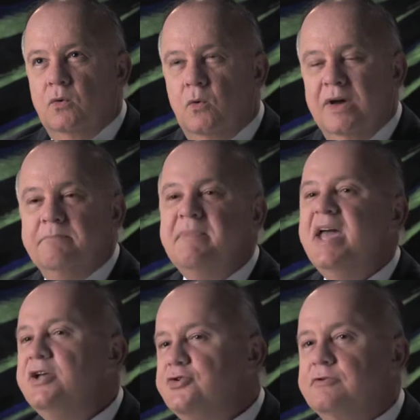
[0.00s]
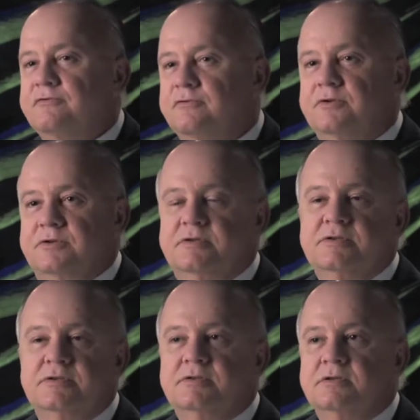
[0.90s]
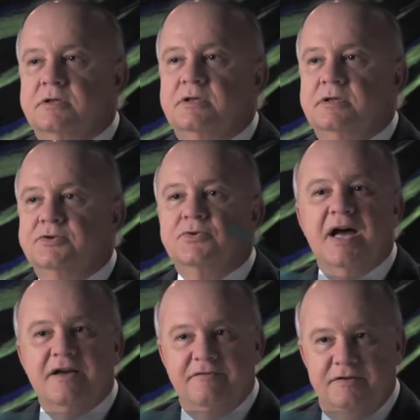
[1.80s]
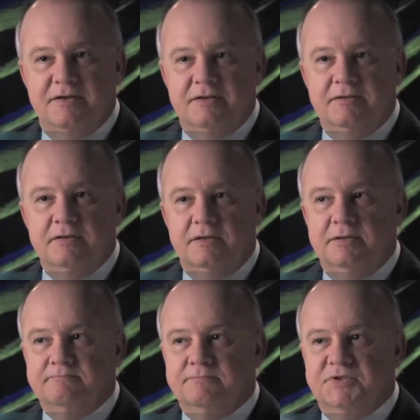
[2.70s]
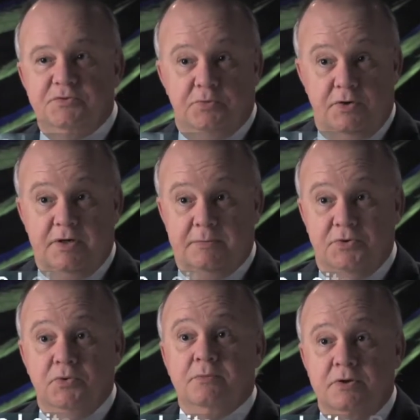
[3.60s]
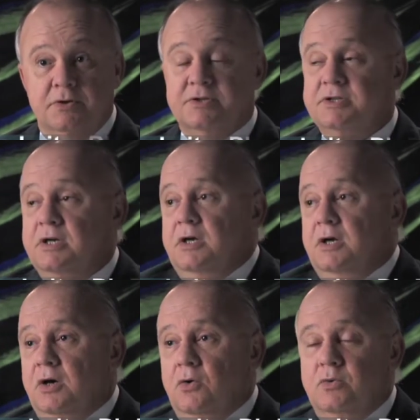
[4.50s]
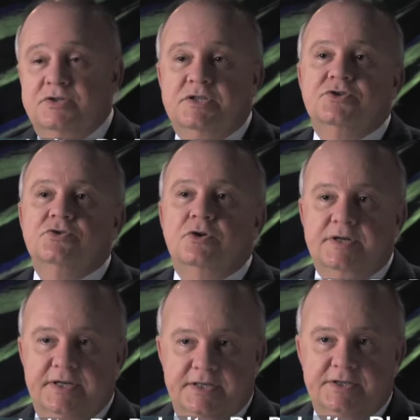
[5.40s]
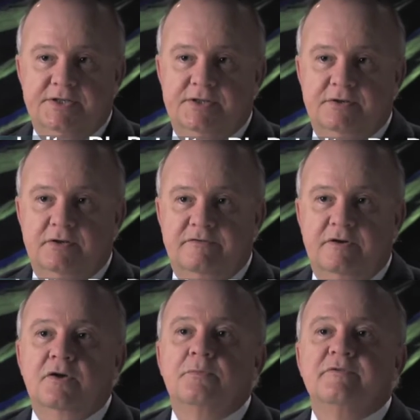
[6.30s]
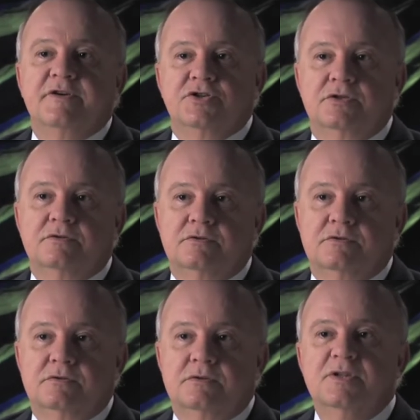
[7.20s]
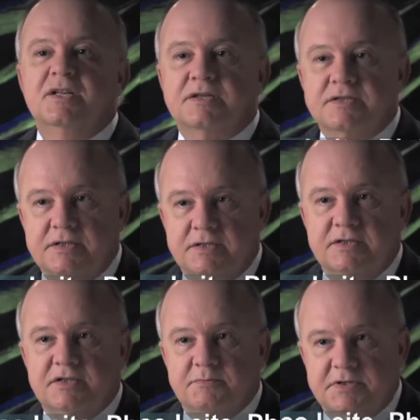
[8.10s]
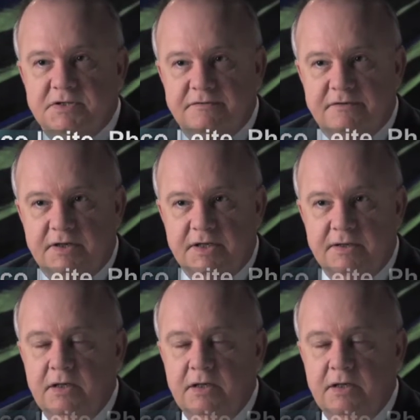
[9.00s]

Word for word: One major force driving this program to emerge was the shortage of health professionals, nurses specifically.